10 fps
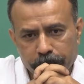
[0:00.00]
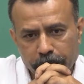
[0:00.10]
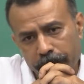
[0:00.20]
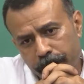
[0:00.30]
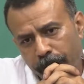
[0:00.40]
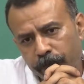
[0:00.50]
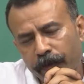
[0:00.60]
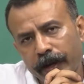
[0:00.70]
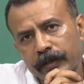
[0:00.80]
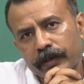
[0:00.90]
and as a matter of
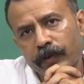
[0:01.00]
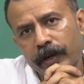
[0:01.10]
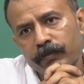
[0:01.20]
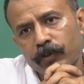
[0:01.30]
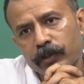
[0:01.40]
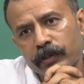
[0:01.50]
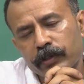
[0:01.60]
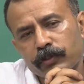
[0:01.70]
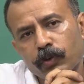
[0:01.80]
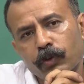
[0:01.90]
fact, when I floated
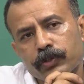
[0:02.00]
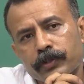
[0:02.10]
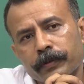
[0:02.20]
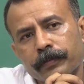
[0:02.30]
this course,